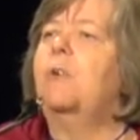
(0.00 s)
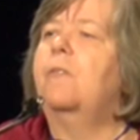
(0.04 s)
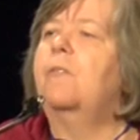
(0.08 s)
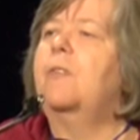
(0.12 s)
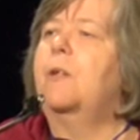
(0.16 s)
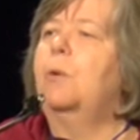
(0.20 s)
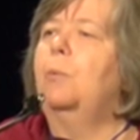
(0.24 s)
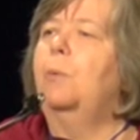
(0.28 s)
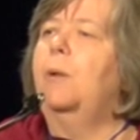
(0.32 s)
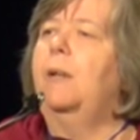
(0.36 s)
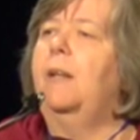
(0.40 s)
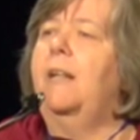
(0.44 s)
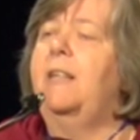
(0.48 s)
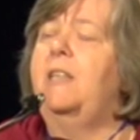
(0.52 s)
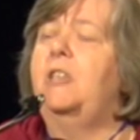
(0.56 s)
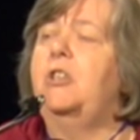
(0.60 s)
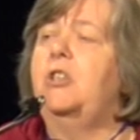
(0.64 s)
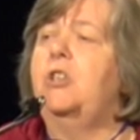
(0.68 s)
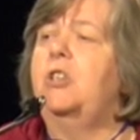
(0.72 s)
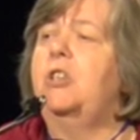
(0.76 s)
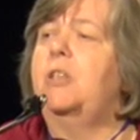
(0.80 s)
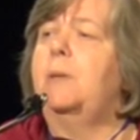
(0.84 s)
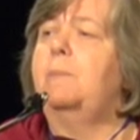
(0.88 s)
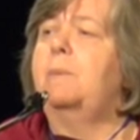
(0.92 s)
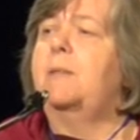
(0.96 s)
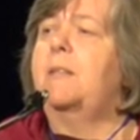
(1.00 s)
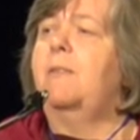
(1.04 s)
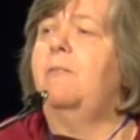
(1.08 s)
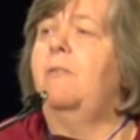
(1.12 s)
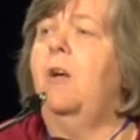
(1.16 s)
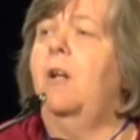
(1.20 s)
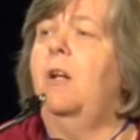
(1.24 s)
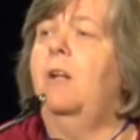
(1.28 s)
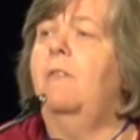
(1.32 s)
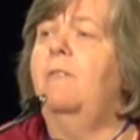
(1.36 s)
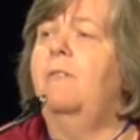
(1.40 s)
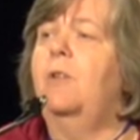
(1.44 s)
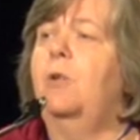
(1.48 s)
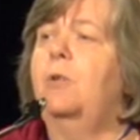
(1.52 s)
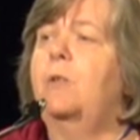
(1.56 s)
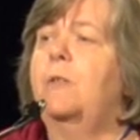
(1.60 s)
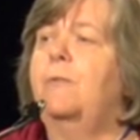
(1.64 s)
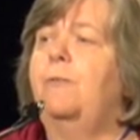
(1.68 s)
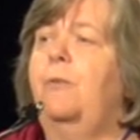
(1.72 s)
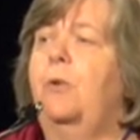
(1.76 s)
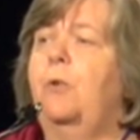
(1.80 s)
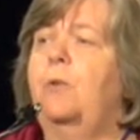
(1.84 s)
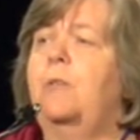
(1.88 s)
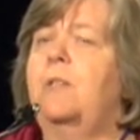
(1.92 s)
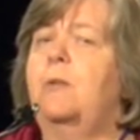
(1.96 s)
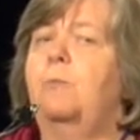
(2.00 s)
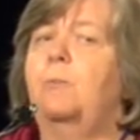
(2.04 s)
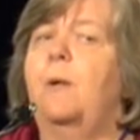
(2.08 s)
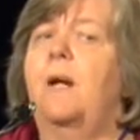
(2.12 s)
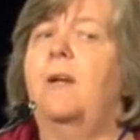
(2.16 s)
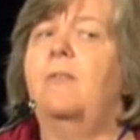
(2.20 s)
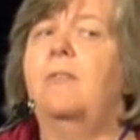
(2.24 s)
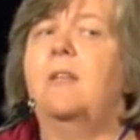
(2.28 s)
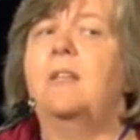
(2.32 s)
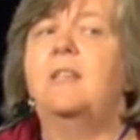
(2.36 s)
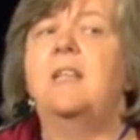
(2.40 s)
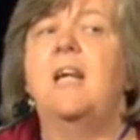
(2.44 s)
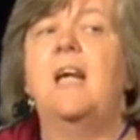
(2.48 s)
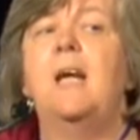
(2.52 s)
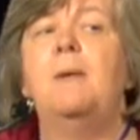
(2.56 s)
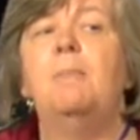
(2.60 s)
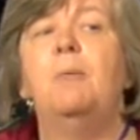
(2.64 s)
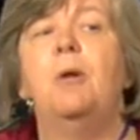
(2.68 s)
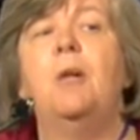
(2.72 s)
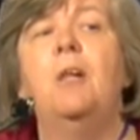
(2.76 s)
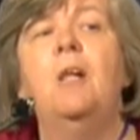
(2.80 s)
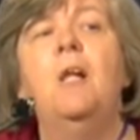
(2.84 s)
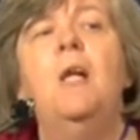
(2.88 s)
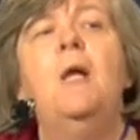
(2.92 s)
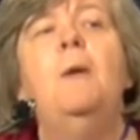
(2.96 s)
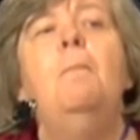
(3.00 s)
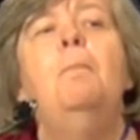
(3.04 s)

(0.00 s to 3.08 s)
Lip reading: of the relationships of all of those folks around the table,